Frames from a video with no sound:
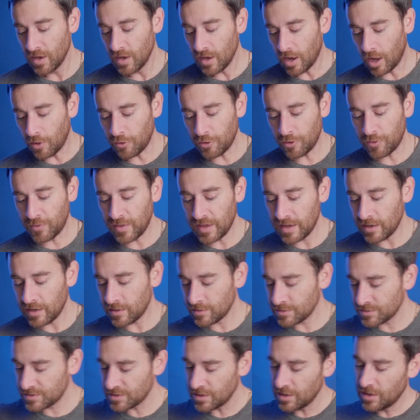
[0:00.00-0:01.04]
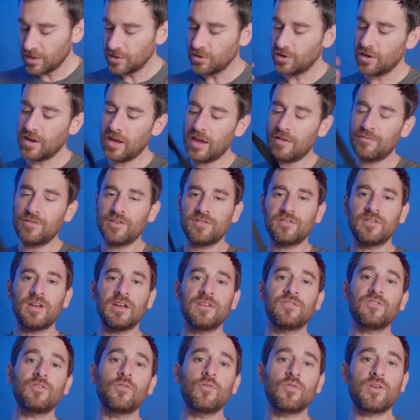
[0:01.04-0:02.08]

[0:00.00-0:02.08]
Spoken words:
Other things, you're gonna have this nice little